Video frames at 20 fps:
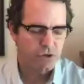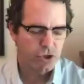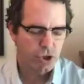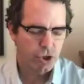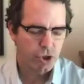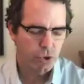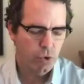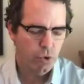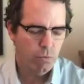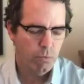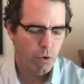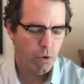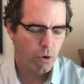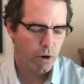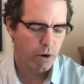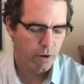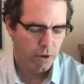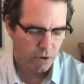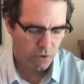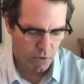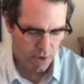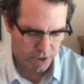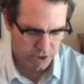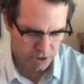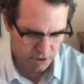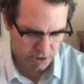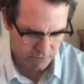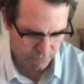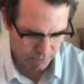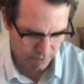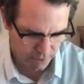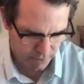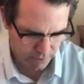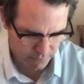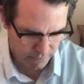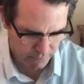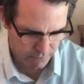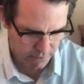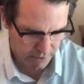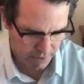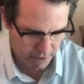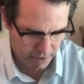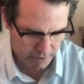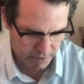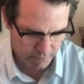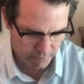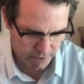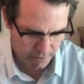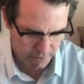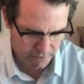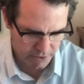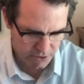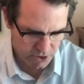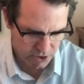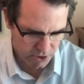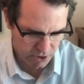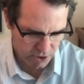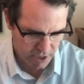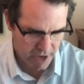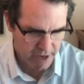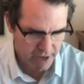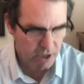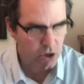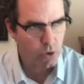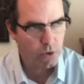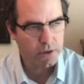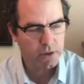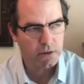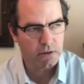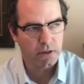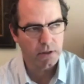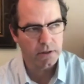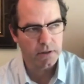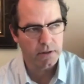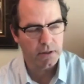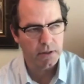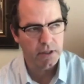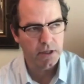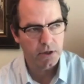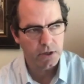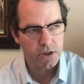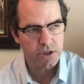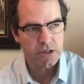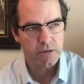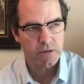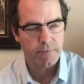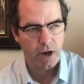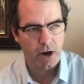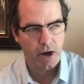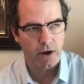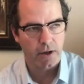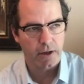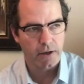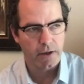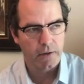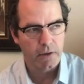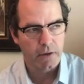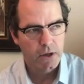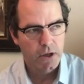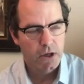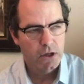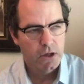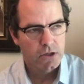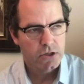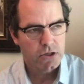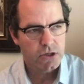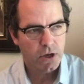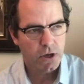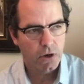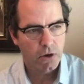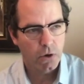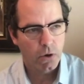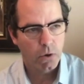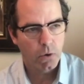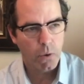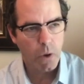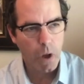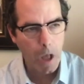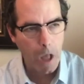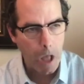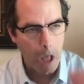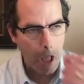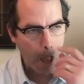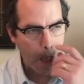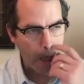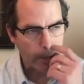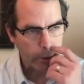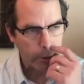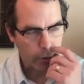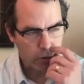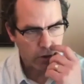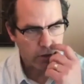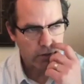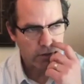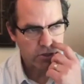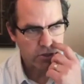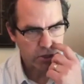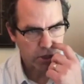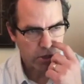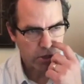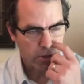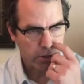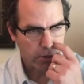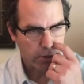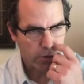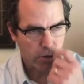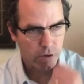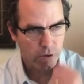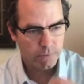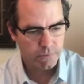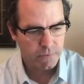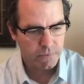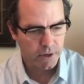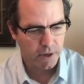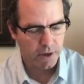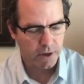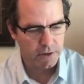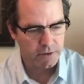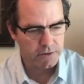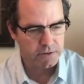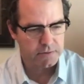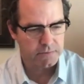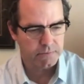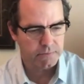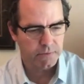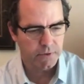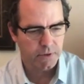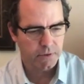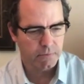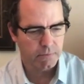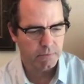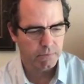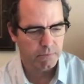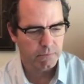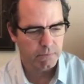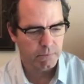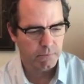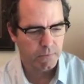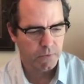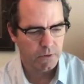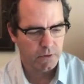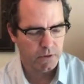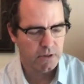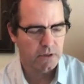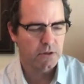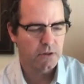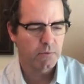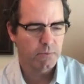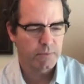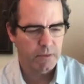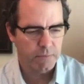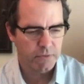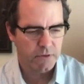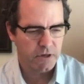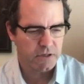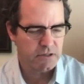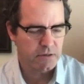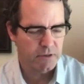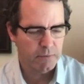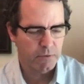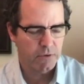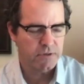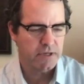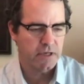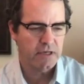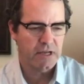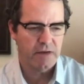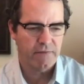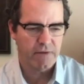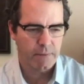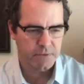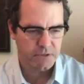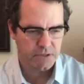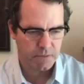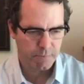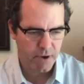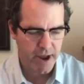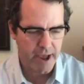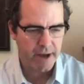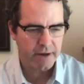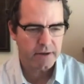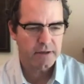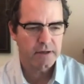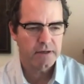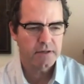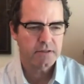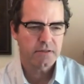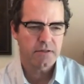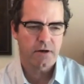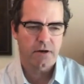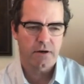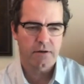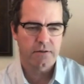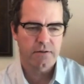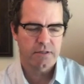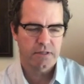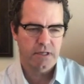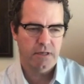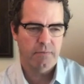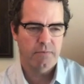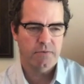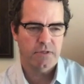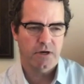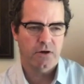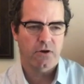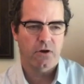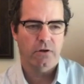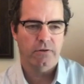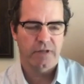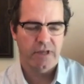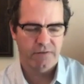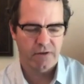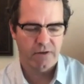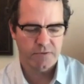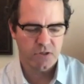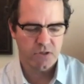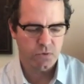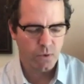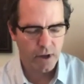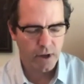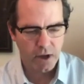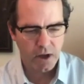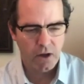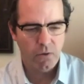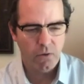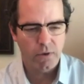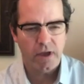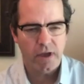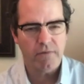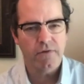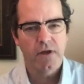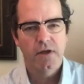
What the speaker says: two more questions for you, and these kind of go into the leadership area. So you're in the security group. There's there are some people who say DevOps is a practice. There are teams that are called DevOps as well. We have